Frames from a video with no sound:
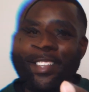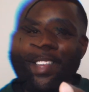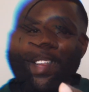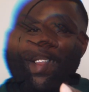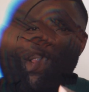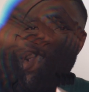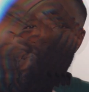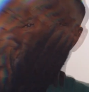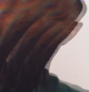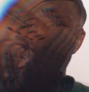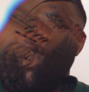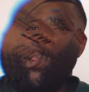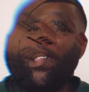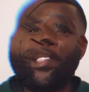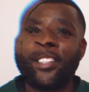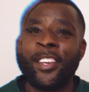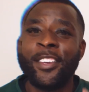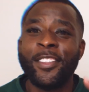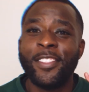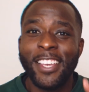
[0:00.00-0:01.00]
Okay,
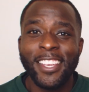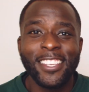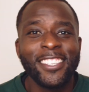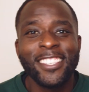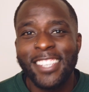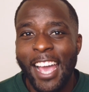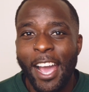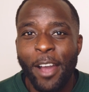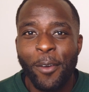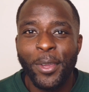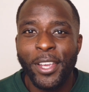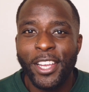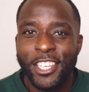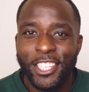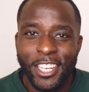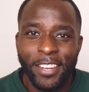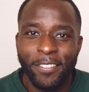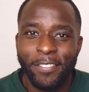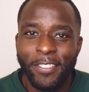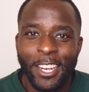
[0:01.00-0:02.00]
so this is how we
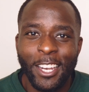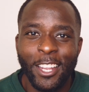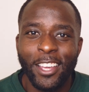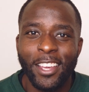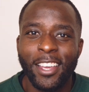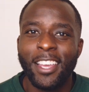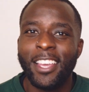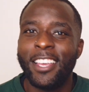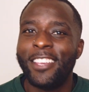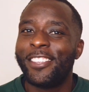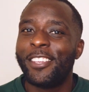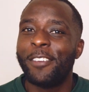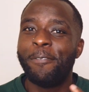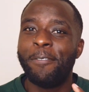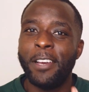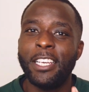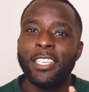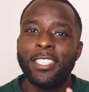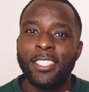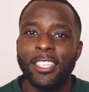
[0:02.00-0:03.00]
achieve the look. The
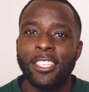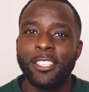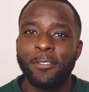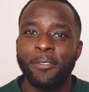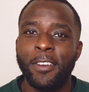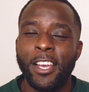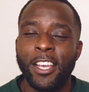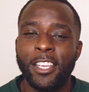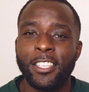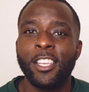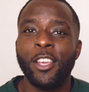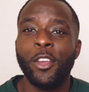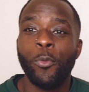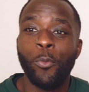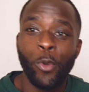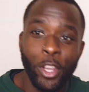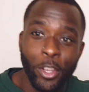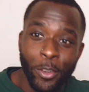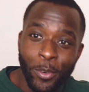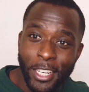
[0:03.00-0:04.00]
first things first,
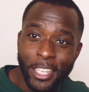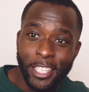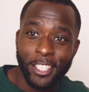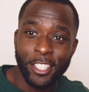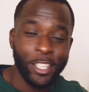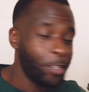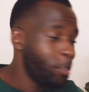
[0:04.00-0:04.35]
what you'll need to